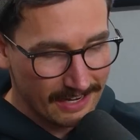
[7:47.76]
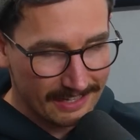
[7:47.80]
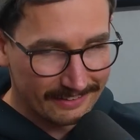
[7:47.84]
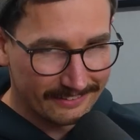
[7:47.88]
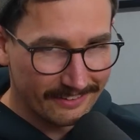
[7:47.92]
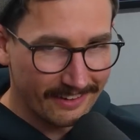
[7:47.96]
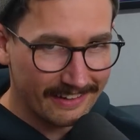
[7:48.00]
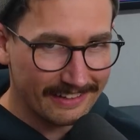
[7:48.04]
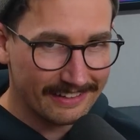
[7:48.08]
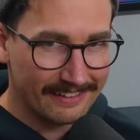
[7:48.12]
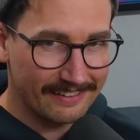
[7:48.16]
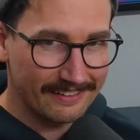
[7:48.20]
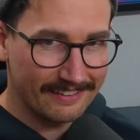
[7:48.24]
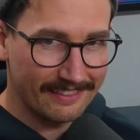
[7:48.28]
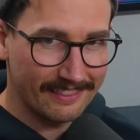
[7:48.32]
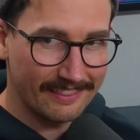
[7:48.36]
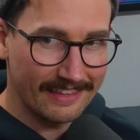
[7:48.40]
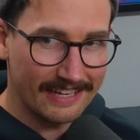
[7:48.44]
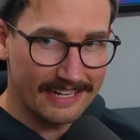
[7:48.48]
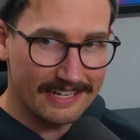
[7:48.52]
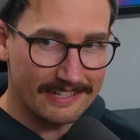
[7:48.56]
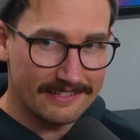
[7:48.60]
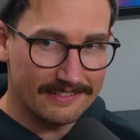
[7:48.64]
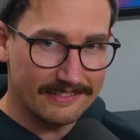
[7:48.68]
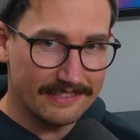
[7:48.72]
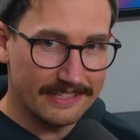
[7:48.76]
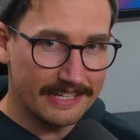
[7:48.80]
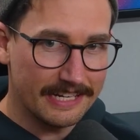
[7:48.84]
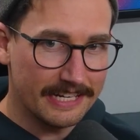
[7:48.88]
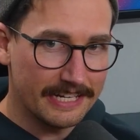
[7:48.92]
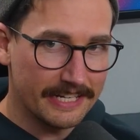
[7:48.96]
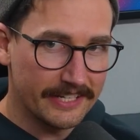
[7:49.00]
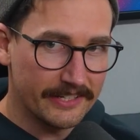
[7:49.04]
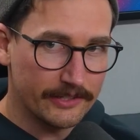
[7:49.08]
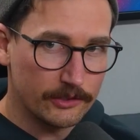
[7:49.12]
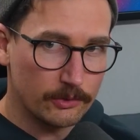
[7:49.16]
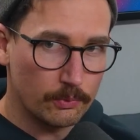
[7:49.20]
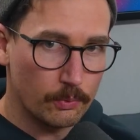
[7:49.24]
I like these
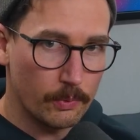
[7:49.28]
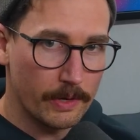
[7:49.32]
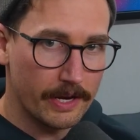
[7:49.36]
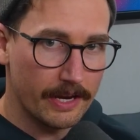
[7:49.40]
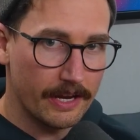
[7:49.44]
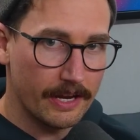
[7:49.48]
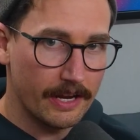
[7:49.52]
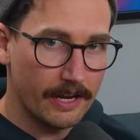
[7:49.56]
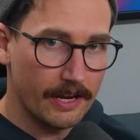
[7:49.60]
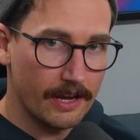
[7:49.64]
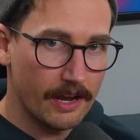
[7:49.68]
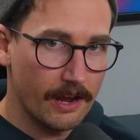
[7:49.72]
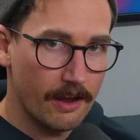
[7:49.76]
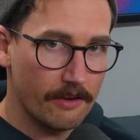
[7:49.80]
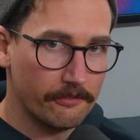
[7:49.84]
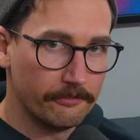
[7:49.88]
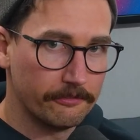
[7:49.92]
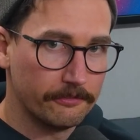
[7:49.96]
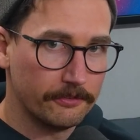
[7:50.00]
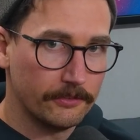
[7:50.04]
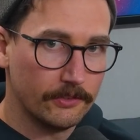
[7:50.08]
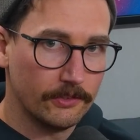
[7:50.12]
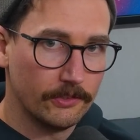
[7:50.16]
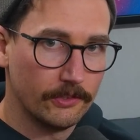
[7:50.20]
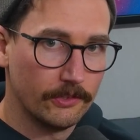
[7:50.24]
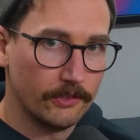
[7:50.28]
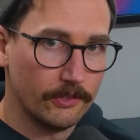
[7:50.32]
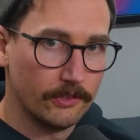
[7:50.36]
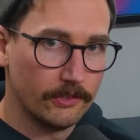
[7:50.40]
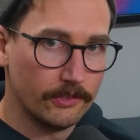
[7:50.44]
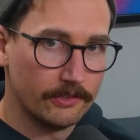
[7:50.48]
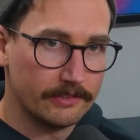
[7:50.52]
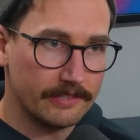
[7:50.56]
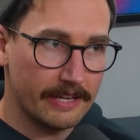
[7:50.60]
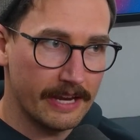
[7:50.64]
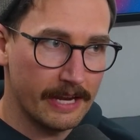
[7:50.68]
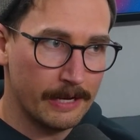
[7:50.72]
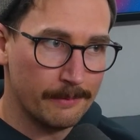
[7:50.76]
years where a
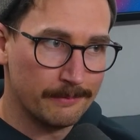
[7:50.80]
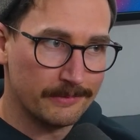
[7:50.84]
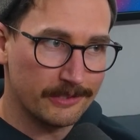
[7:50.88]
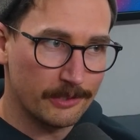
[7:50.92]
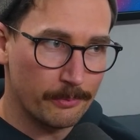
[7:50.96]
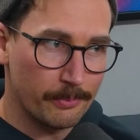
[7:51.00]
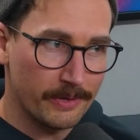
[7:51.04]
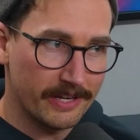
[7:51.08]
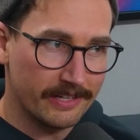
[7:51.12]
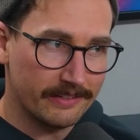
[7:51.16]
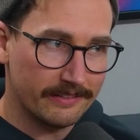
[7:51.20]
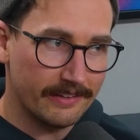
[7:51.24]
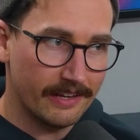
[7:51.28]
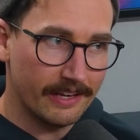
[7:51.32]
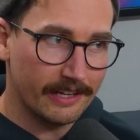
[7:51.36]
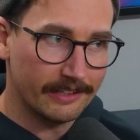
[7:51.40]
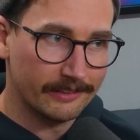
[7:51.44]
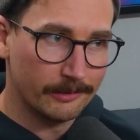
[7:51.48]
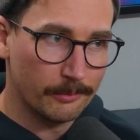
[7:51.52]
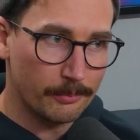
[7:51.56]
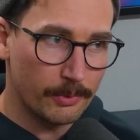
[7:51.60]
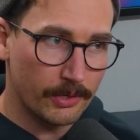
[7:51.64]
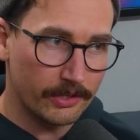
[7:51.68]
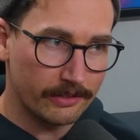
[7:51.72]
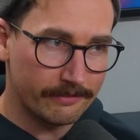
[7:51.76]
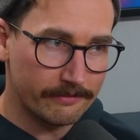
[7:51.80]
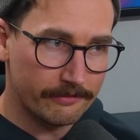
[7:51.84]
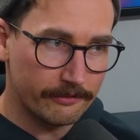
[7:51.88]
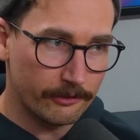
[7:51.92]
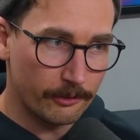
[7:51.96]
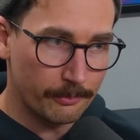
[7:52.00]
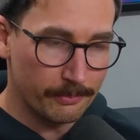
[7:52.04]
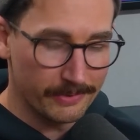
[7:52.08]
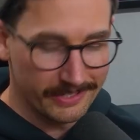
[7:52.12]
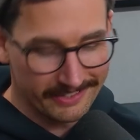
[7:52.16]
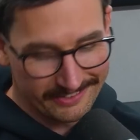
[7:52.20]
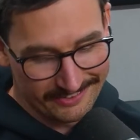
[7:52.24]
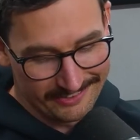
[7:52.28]
few teams that have been down the bottom for
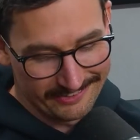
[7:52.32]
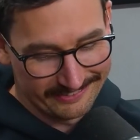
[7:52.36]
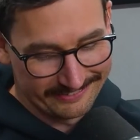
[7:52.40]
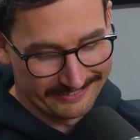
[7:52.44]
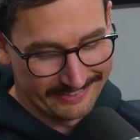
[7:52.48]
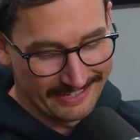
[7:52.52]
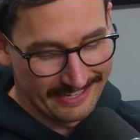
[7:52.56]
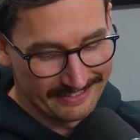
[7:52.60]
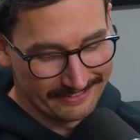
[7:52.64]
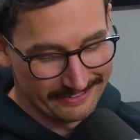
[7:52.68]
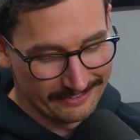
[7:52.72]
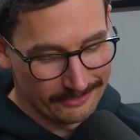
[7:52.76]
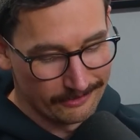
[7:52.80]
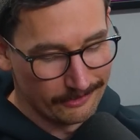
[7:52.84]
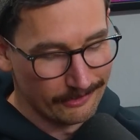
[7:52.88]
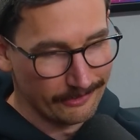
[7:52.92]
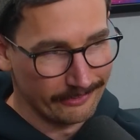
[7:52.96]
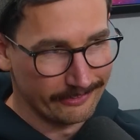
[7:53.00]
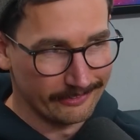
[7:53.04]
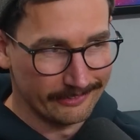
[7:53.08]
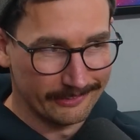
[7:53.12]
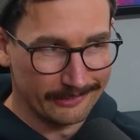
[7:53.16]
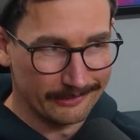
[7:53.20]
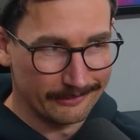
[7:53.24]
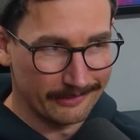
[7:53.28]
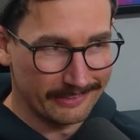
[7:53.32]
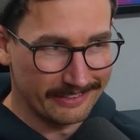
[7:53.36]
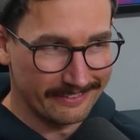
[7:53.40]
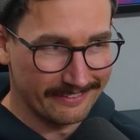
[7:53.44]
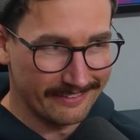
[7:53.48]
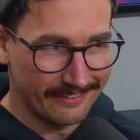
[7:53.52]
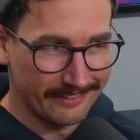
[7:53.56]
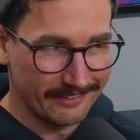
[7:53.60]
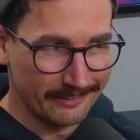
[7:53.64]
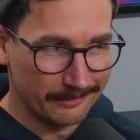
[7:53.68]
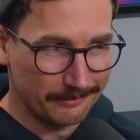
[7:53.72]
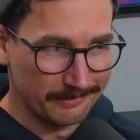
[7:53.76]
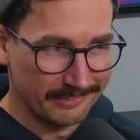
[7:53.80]
a bit, not saying that Hawthorn's one of
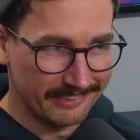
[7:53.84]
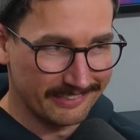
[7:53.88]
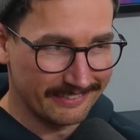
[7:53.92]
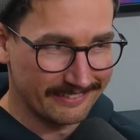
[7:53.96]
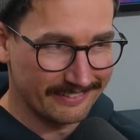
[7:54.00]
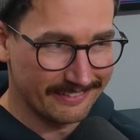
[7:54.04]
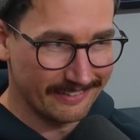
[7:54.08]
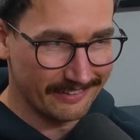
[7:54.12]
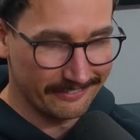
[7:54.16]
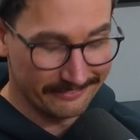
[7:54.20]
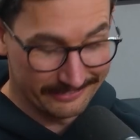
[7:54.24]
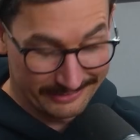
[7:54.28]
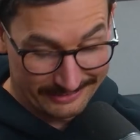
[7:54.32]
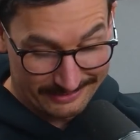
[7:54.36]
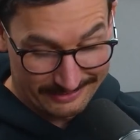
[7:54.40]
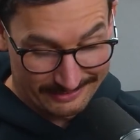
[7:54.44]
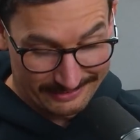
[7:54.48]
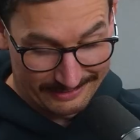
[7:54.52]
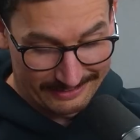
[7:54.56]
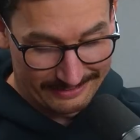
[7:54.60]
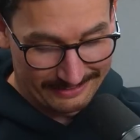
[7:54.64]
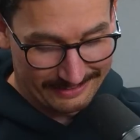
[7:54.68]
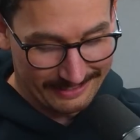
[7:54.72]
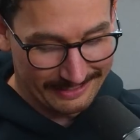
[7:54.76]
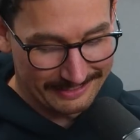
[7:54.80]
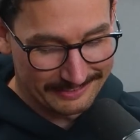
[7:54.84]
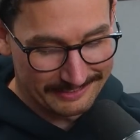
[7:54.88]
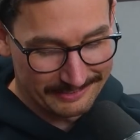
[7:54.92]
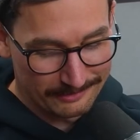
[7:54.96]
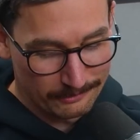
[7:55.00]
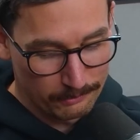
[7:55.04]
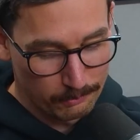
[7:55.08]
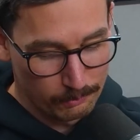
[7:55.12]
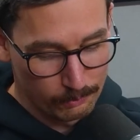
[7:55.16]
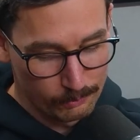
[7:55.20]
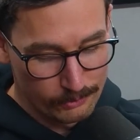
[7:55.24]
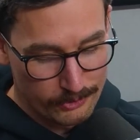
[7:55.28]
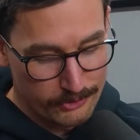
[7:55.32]
those because obviously they
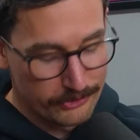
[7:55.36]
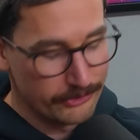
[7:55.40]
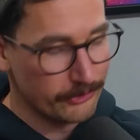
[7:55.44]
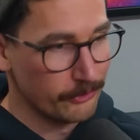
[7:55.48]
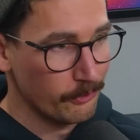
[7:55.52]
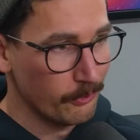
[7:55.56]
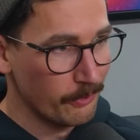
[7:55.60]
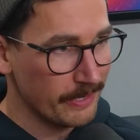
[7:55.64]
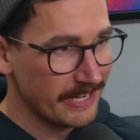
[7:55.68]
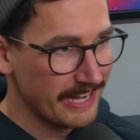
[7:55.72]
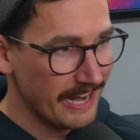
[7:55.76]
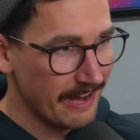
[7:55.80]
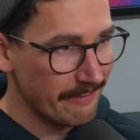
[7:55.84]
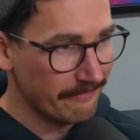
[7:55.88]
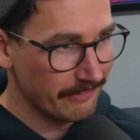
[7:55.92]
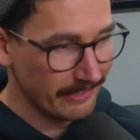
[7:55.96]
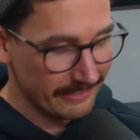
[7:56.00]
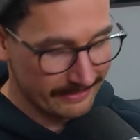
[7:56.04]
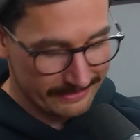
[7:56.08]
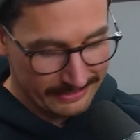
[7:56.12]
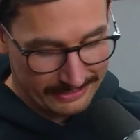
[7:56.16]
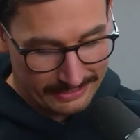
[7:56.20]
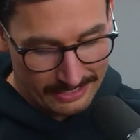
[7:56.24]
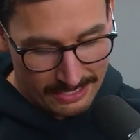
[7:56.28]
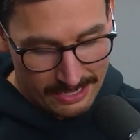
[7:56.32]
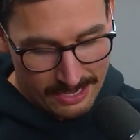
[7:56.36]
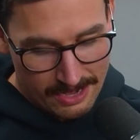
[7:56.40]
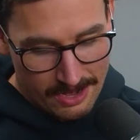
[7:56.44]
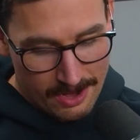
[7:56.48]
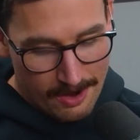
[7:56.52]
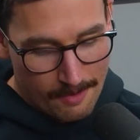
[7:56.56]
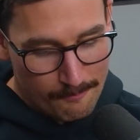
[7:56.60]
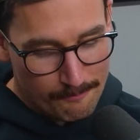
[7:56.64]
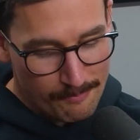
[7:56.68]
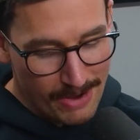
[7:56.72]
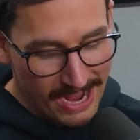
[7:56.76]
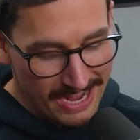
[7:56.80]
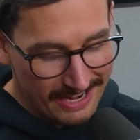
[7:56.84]
just used to win everything,
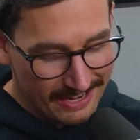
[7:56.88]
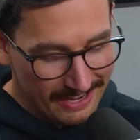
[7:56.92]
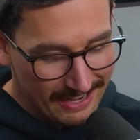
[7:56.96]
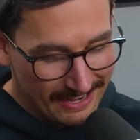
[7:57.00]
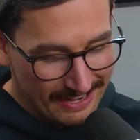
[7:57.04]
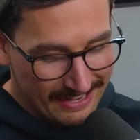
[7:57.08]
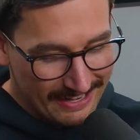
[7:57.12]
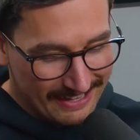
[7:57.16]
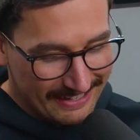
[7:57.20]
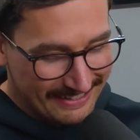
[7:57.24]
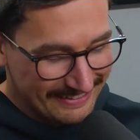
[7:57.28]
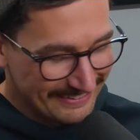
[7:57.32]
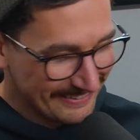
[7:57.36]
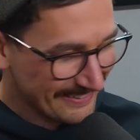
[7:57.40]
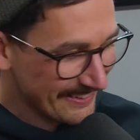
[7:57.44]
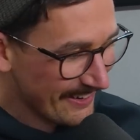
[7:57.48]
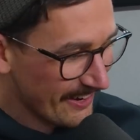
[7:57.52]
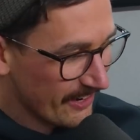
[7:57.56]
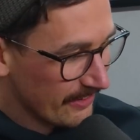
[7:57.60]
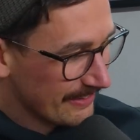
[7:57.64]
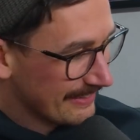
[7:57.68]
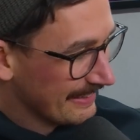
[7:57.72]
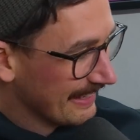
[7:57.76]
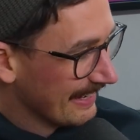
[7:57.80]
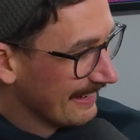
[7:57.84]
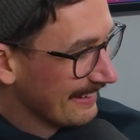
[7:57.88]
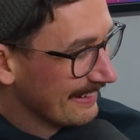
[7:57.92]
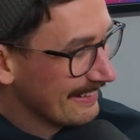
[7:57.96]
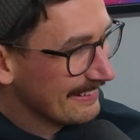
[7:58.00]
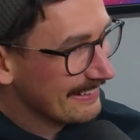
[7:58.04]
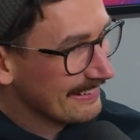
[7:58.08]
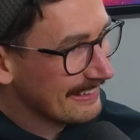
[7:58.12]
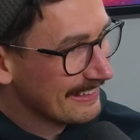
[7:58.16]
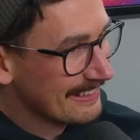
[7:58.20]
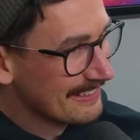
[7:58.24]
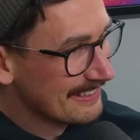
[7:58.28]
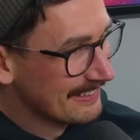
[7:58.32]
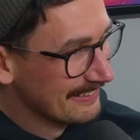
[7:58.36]
but you know,
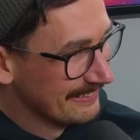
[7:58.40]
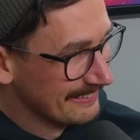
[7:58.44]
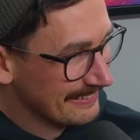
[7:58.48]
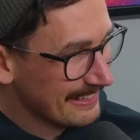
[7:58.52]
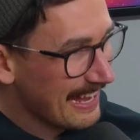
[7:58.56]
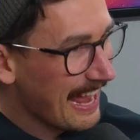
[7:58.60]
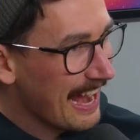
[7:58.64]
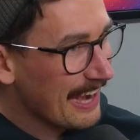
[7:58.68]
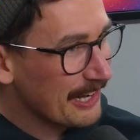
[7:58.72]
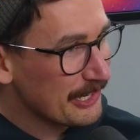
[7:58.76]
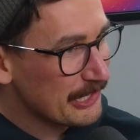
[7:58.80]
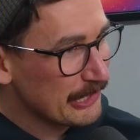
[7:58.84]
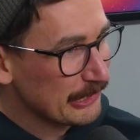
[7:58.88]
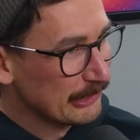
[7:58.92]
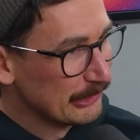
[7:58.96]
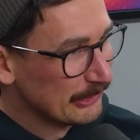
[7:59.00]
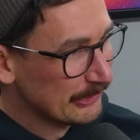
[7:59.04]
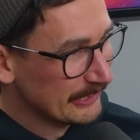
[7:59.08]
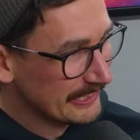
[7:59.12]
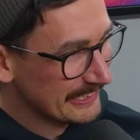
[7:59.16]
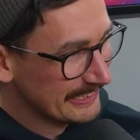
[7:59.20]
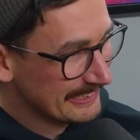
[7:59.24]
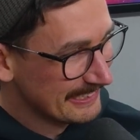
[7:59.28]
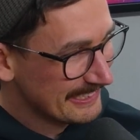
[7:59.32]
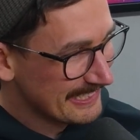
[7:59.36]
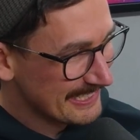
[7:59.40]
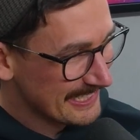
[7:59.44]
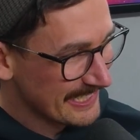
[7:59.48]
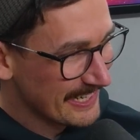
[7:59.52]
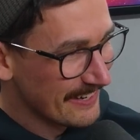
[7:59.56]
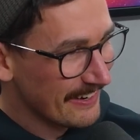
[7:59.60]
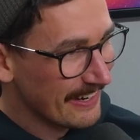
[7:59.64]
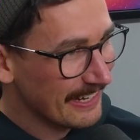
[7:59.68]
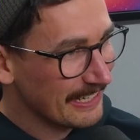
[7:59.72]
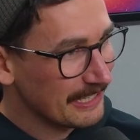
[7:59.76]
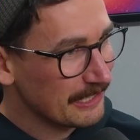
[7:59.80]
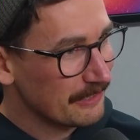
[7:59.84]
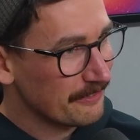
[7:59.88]
there's actual
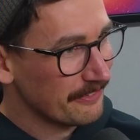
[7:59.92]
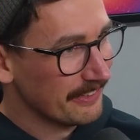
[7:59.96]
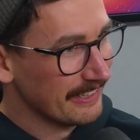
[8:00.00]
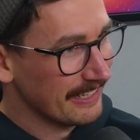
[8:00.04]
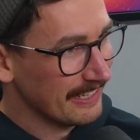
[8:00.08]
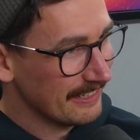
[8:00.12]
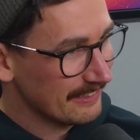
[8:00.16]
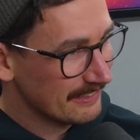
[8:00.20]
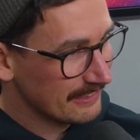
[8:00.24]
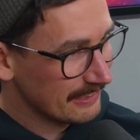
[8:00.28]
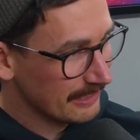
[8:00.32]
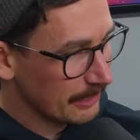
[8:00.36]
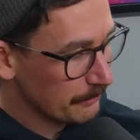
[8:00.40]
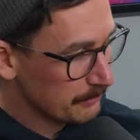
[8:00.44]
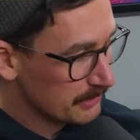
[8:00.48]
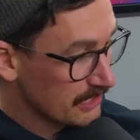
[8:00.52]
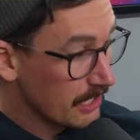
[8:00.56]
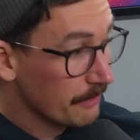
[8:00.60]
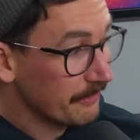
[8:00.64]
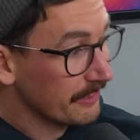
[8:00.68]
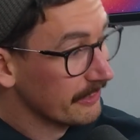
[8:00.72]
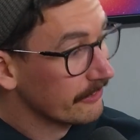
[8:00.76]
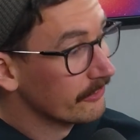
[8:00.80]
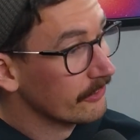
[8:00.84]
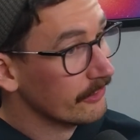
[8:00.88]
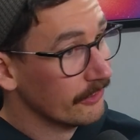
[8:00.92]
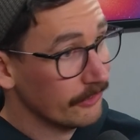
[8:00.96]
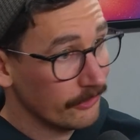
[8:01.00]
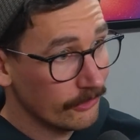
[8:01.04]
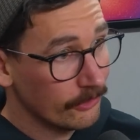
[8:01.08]
signs for these clubs coming through.